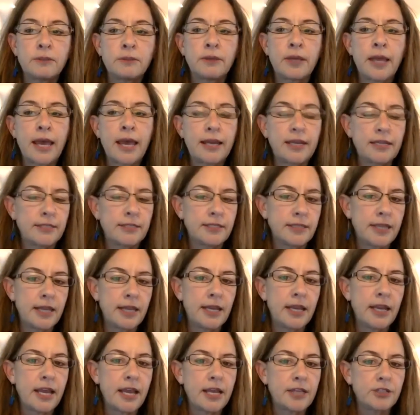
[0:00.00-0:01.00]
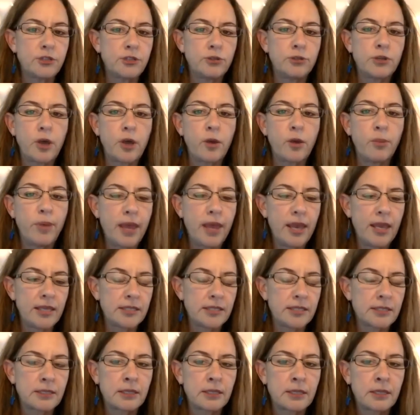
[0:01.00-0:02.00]
at a steady as-you-go
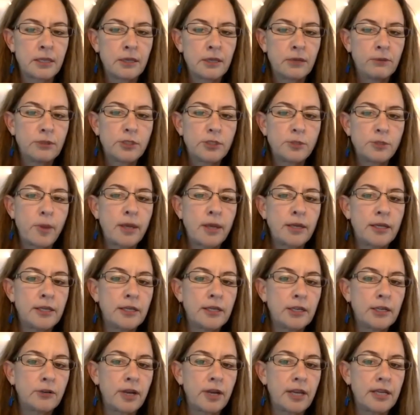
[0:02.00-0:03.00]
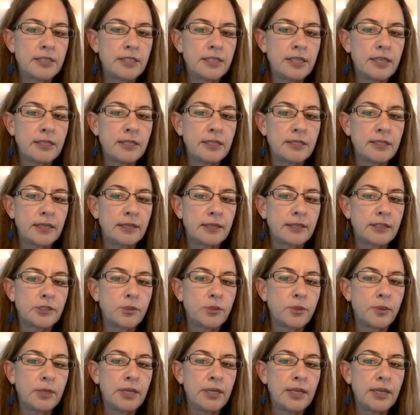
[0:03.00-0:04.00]
pace, responding to crises like the
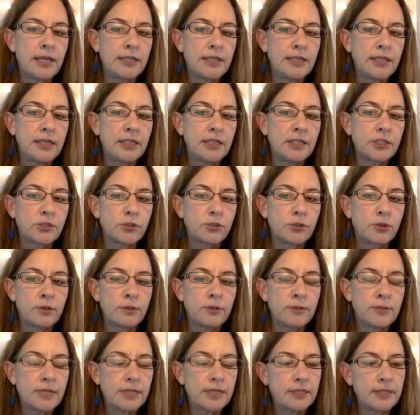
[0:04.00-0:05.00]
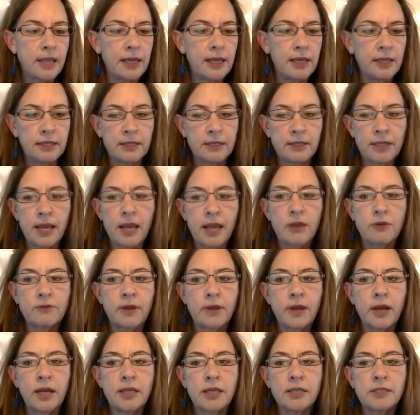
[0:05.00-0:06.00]
2018 storms as they
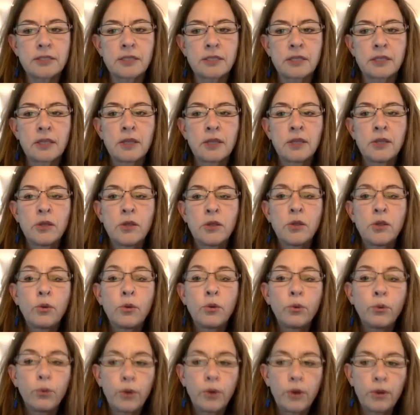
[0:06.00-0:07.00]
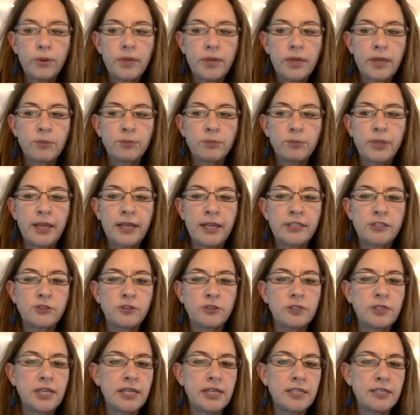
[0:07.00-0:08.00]
arise, or we can plan
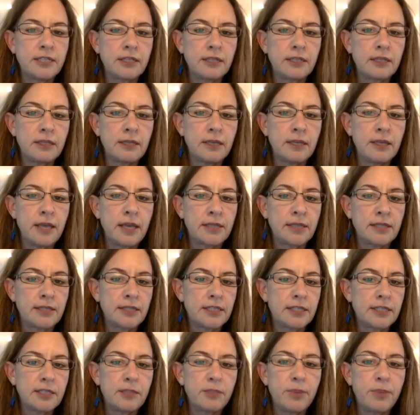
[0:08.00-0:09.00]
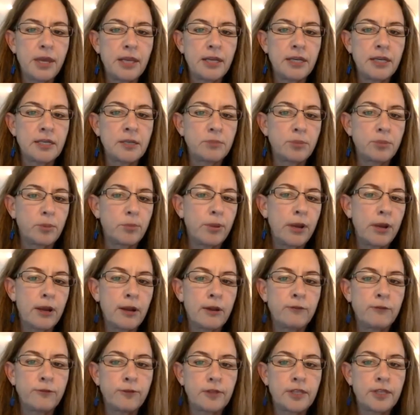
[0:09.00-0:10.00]
strategically, anticipating and
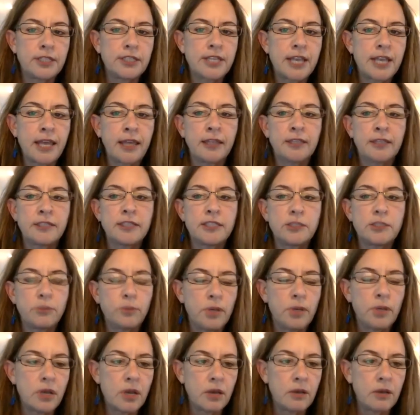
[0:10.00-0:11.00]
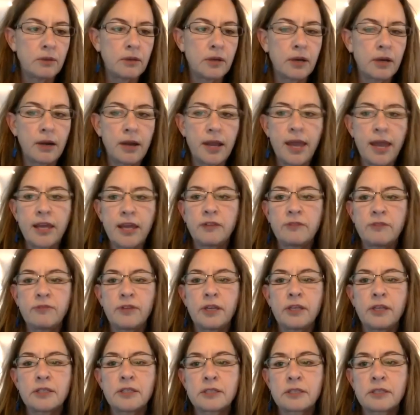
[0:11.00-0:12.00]
preparing for the challenges we know are ahead of
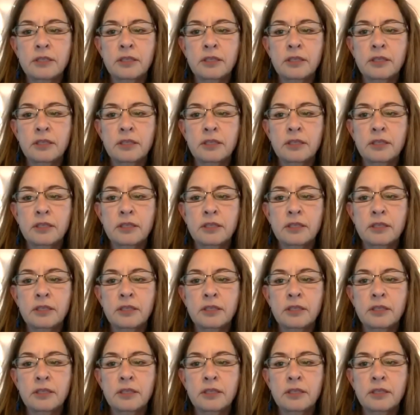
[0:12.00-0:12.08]
us.